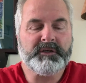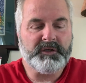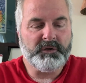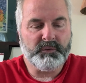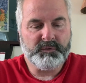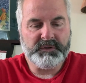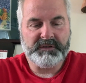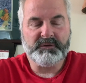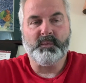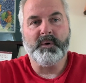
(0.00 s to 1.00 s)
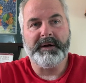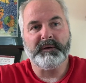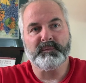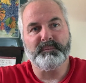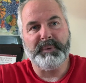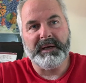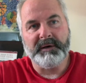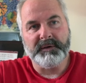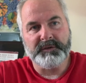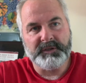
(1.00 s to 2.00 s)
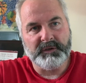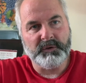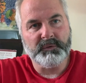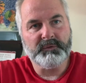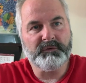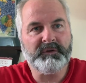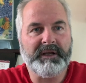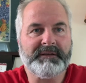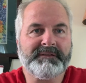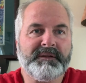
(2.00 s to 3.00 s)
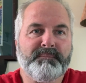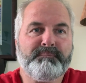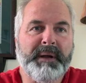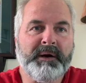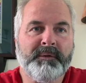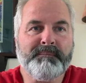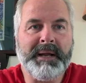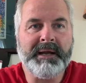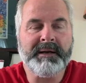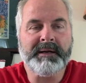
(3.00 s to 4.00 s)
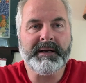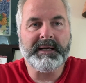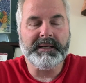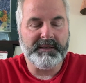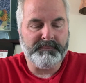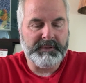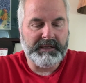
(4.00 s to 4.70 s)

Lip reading: she knows as a wild bear, she knows as the bear man I am,